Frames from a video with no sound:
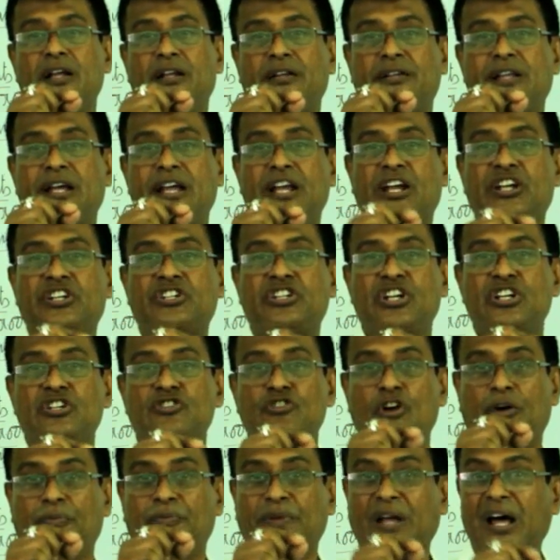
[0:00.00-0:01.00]
the exchange
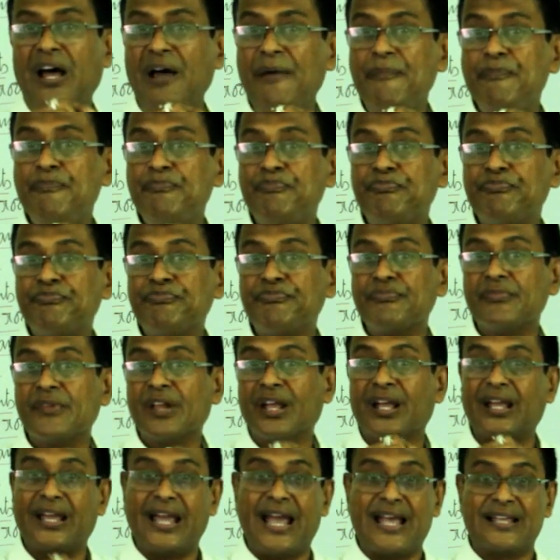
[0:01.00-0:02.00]
of
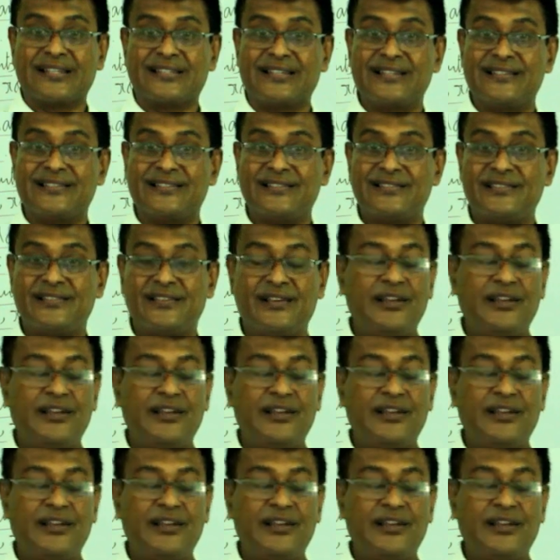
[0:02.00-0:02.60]
the gases.